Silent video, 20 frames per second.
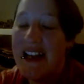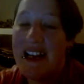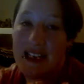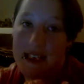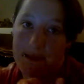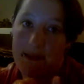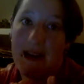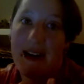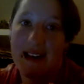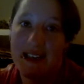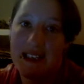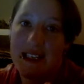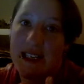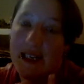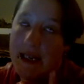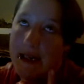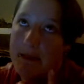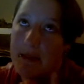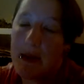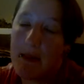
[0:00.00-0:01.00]
It's
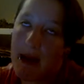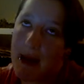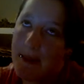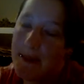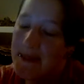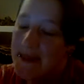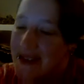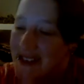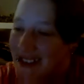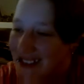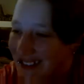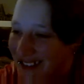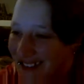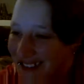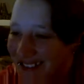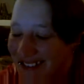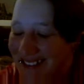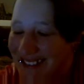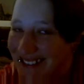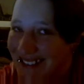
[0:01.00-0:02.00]
basically my mum's.
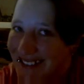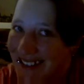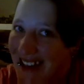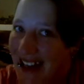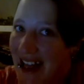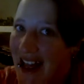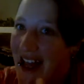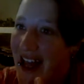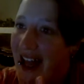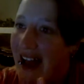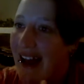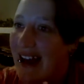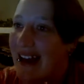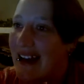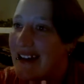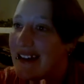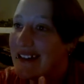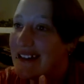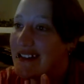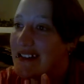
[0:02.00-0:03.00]

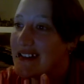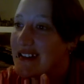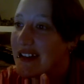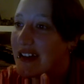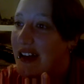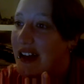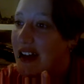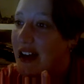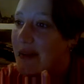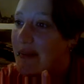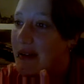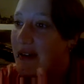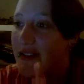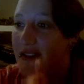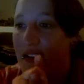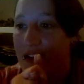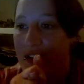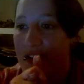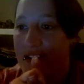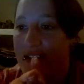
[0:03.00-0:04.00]
And
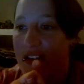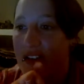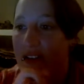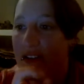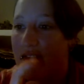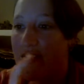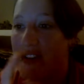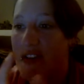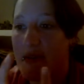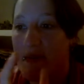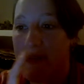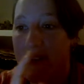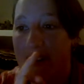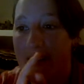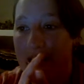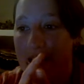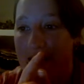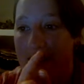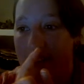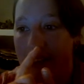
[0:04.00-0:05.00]
I've got the
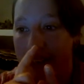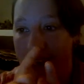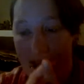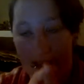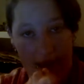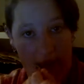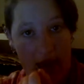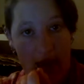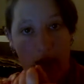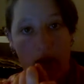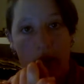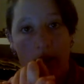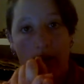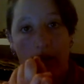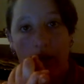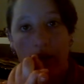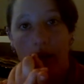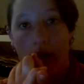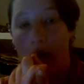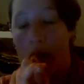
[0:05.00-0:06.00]
money to get there.
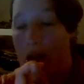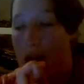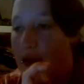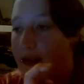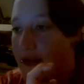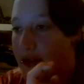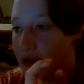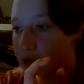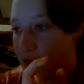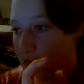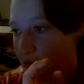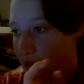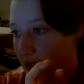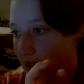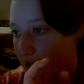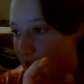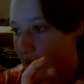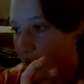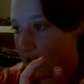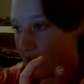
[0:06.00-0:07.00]
I've got the
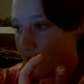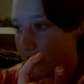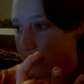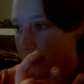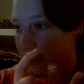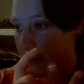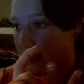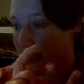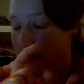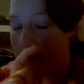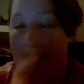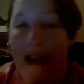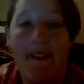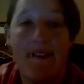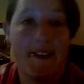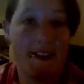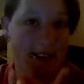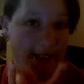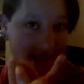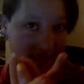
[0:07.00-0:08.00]
money to pay
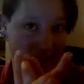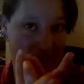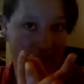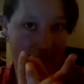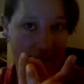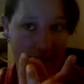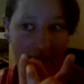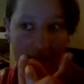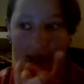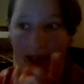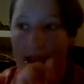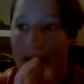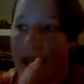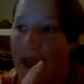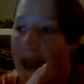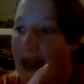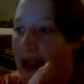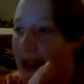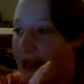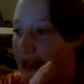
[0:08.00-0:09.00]
for the ticket.
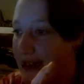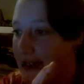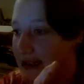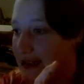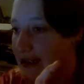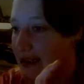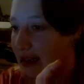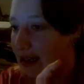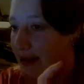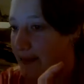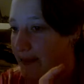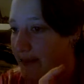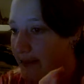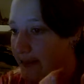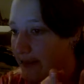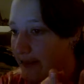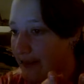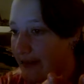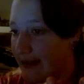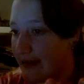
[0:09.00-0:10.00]
And
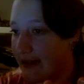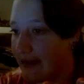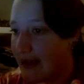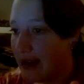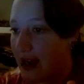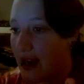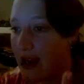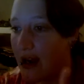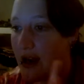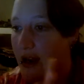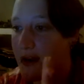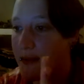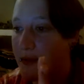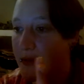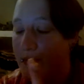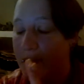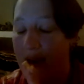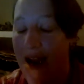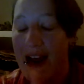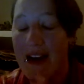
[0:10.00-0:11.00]
I
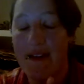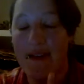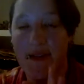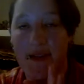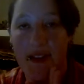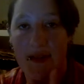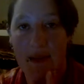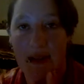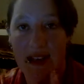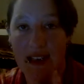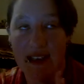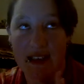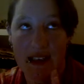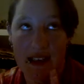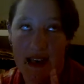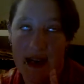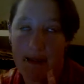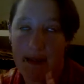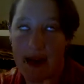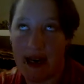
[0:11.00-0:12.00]
will have the money because
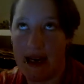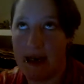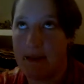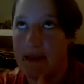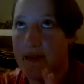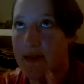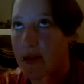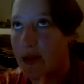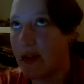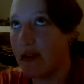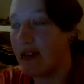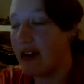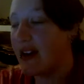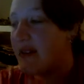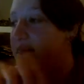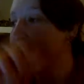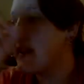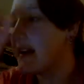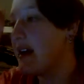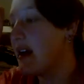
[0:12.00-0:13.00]
I get paid before it.